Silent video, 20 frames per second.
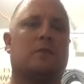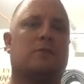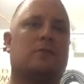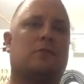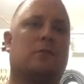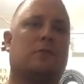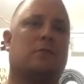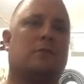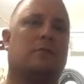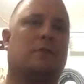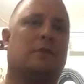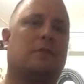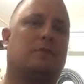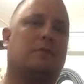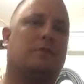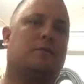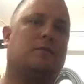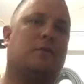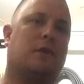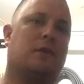So if
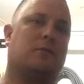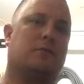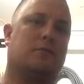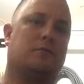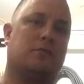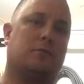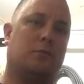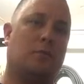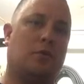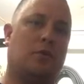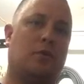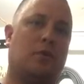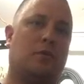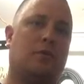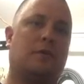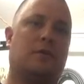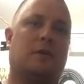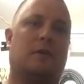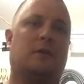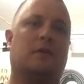the fire is
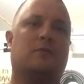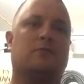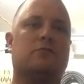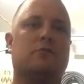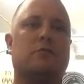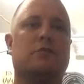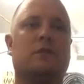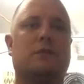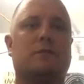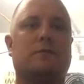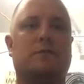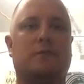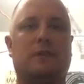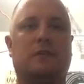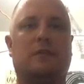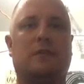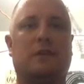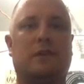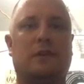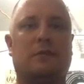small, so you can
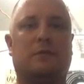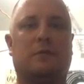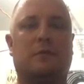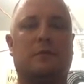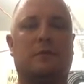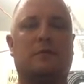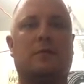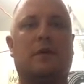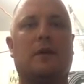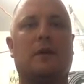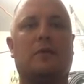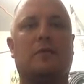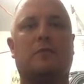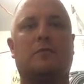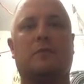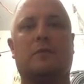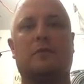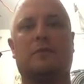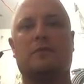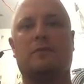feel the heat from the fire
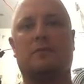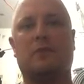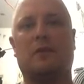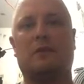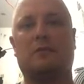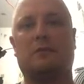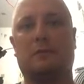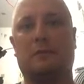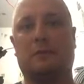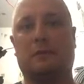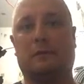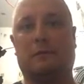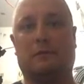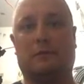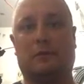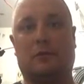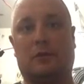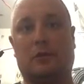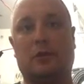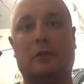but you're not really
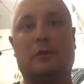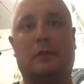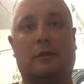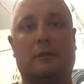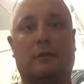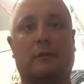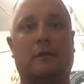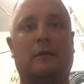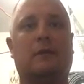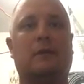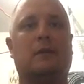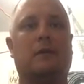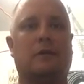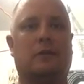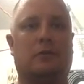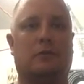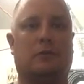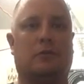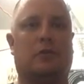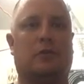cooking,
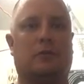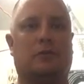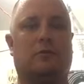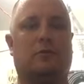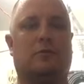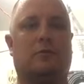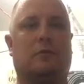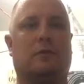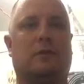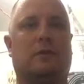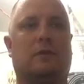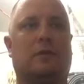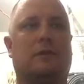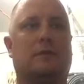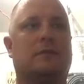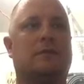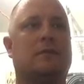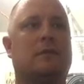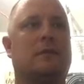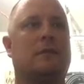you can use one of
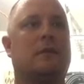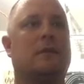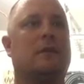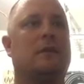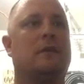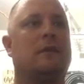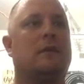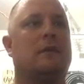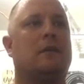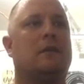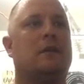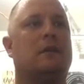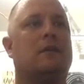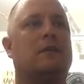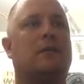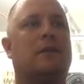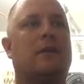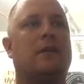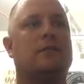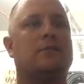these. And
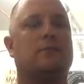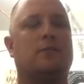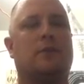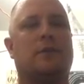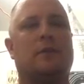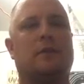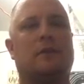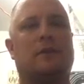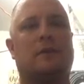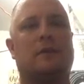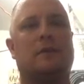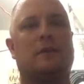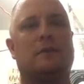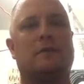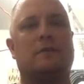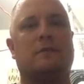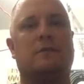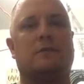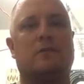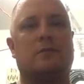the last one
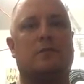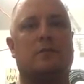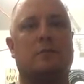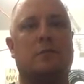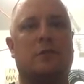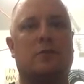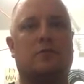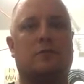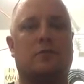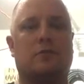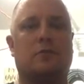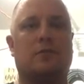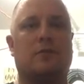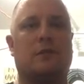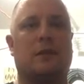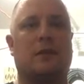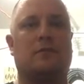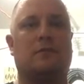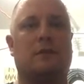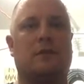is just make sure
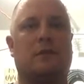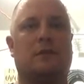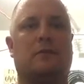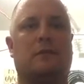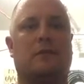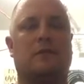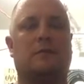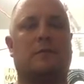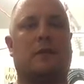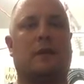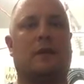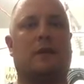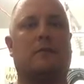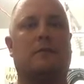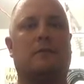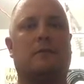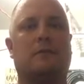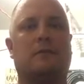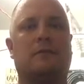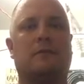you have an egress
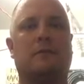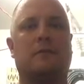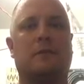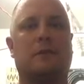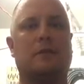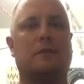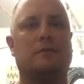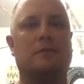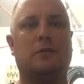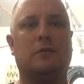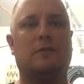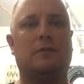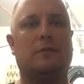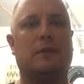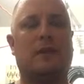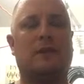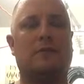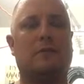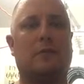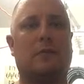path. If you
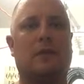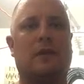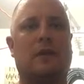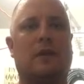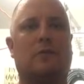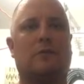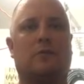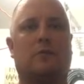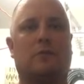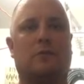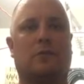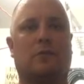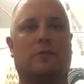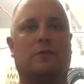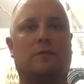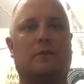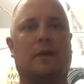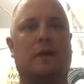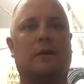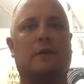don't have a way out from where
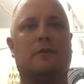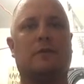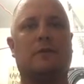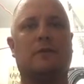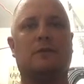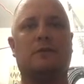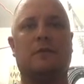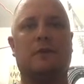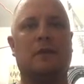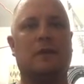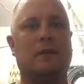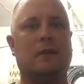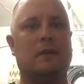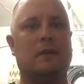the fire is,